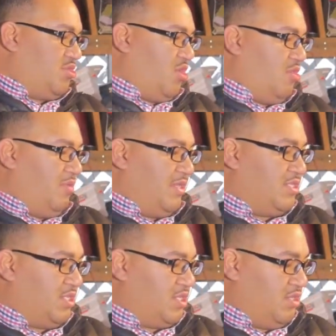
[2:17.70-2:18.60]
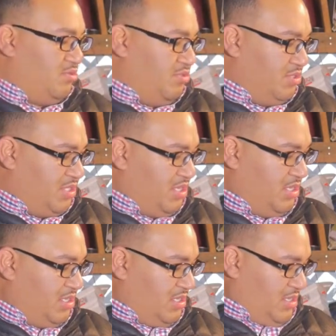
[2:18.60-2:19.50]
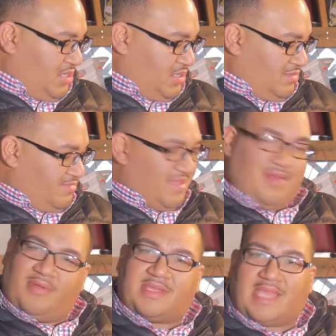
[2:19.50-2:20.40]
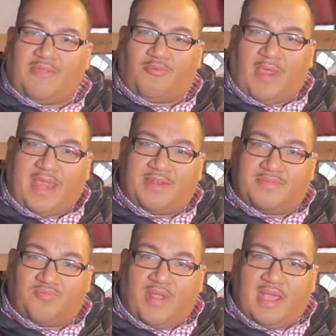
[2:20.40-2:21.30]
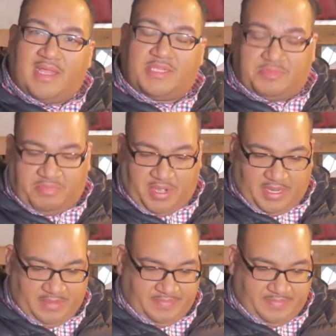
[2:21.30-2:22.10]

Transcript: always just use, I don't want to say random rods, but